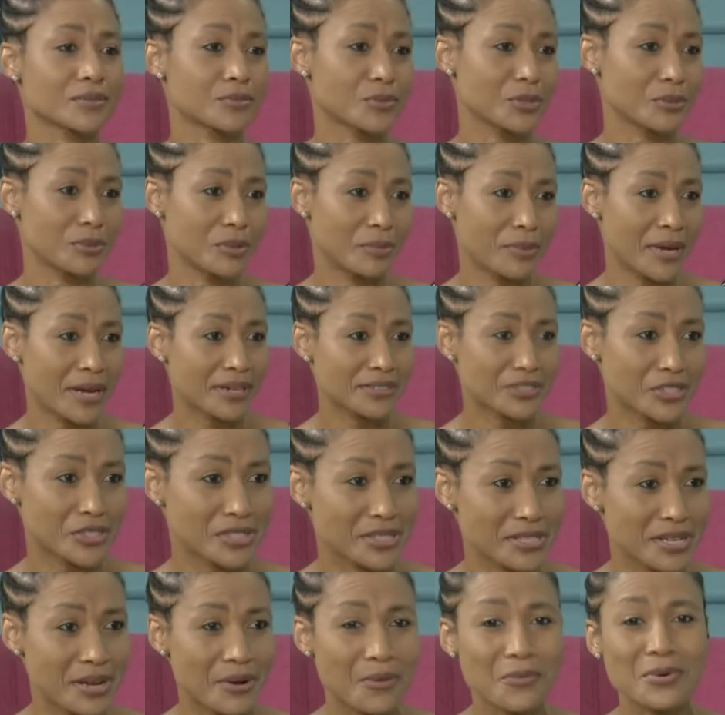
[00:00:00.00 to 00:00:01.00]
we'll be back just
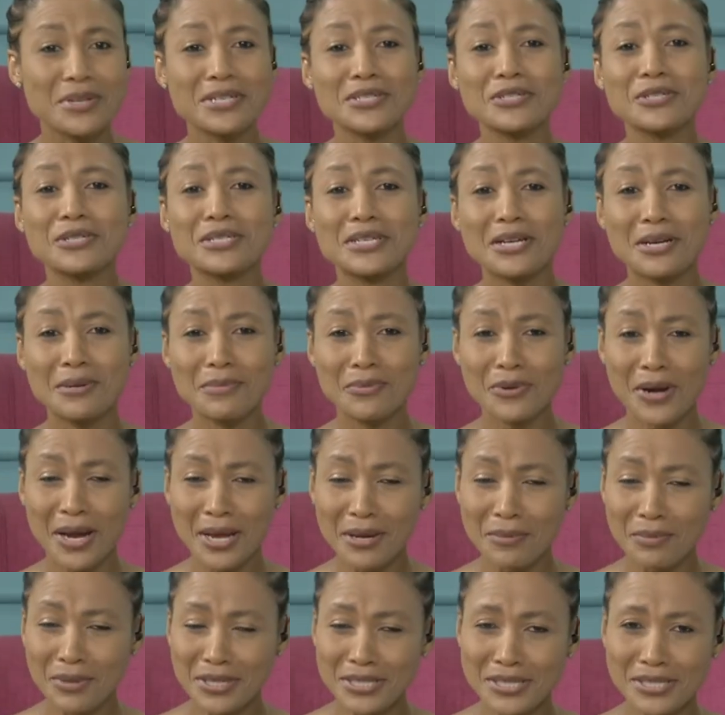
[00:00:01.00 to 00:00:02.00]
now. We need to take a
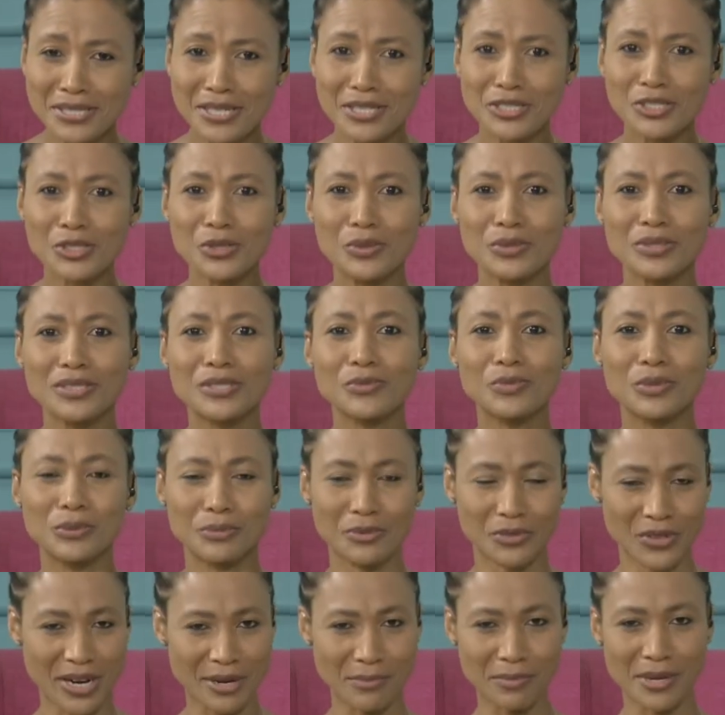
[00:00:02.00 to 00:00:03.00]
break. Please stay tuned. We'll be
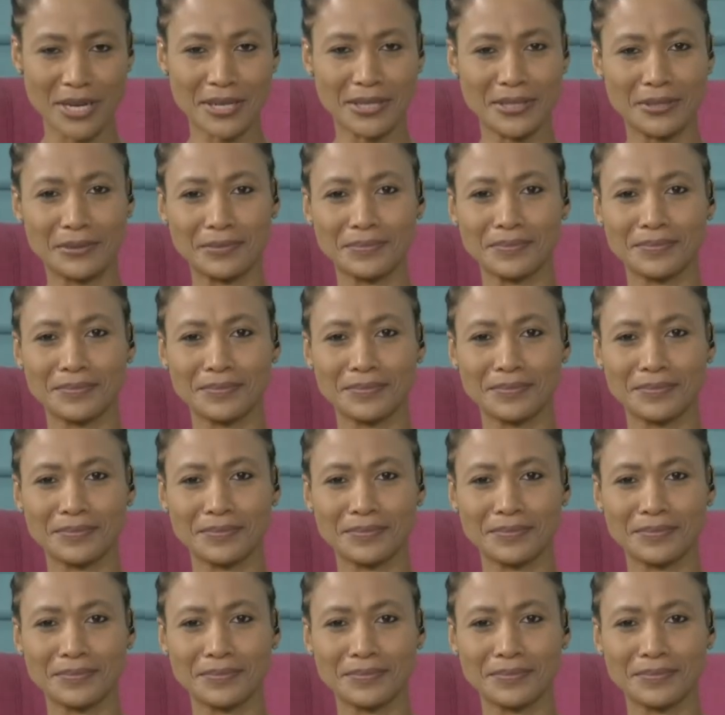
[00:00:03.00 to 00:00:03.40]
right back.